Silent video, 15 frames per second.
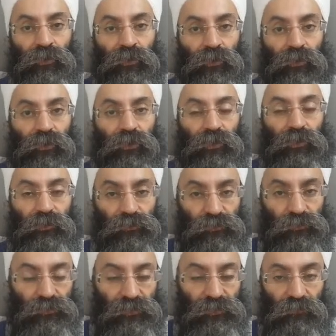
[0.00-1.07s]
he used
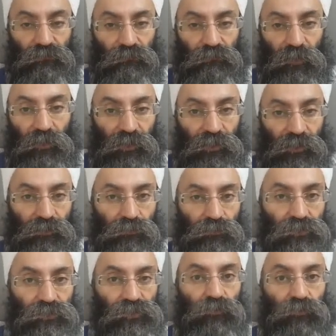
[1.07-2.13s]
to serve pani to the
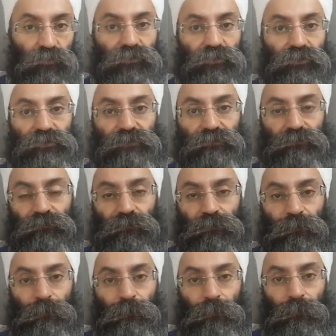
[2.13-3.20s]
soldiers.
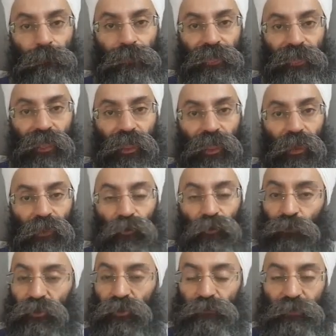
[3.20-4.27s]
You
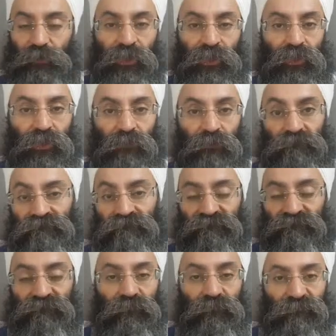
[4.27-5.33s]
must be thinking,
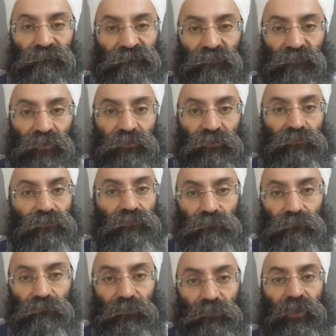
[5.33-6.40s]
what is
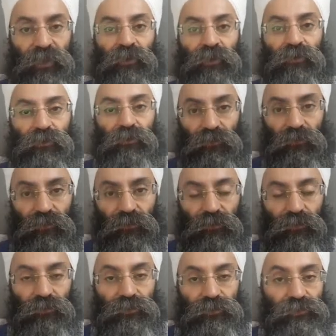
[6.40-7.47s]
big in it?
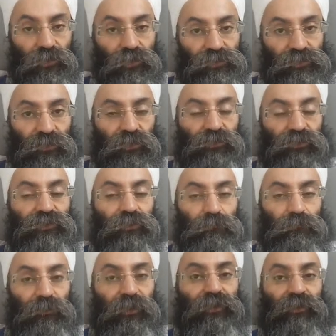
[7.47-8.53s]
Satsangaji, the
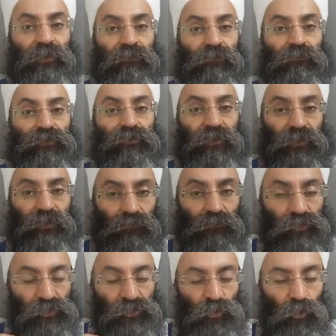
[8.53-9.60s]
big thing was that he
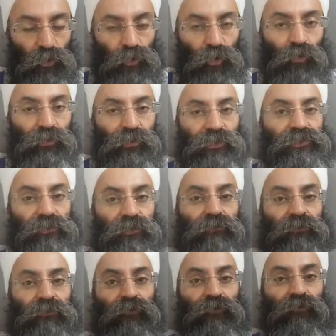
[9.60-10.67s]
was not only
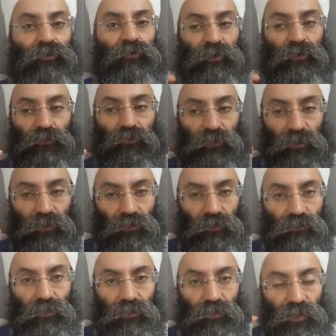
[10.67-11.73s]
serving water to the
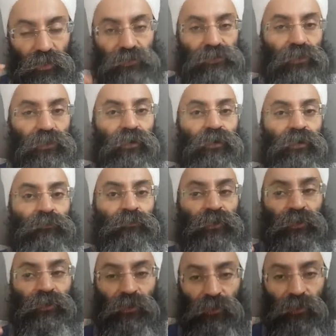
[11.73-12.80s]
Khalsa army,
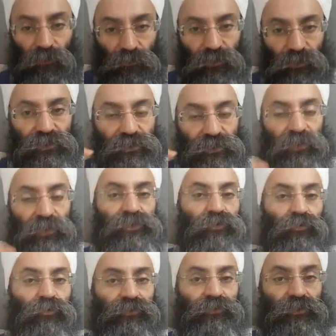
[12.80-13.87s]
to the Sikh
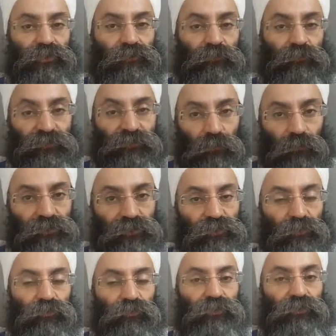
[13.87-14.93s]
soldiers, Punjabi
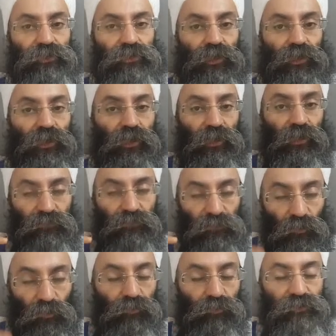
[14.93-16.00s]
soldiers, he was
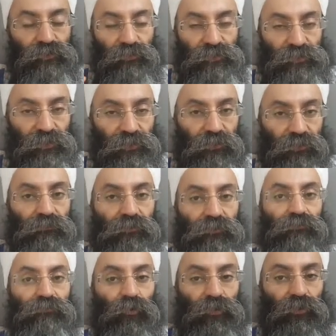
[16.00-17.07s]
also serving
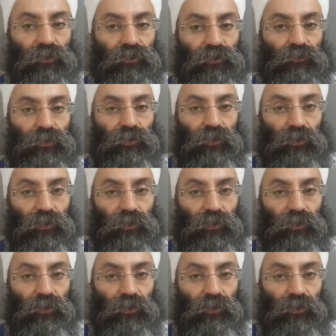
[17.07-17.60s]
water to the